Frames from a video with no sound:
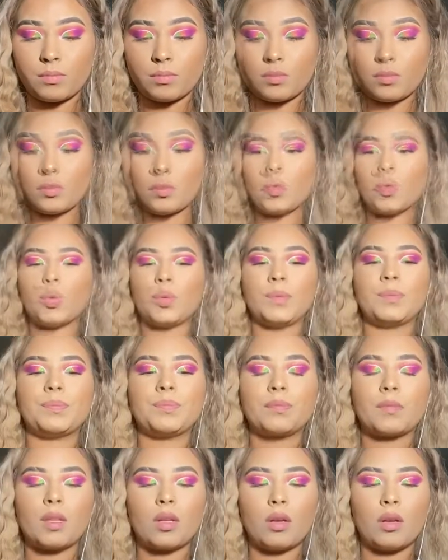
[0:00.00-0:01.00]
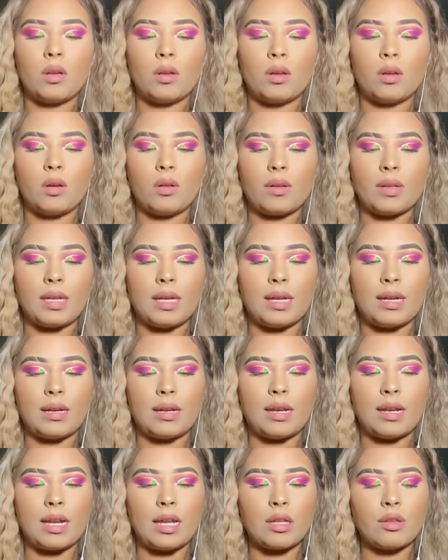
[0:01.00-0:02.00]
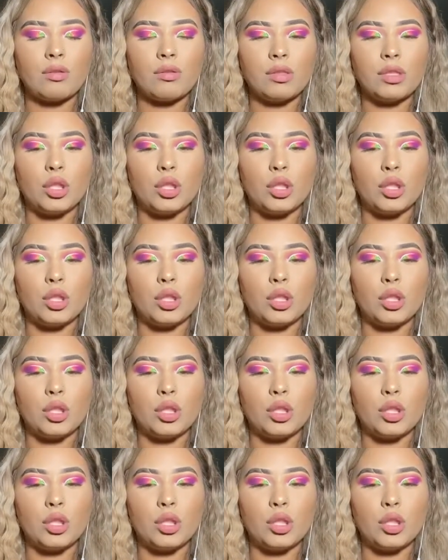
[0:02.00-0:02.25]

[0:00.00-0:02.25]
So, oh yeah, and I used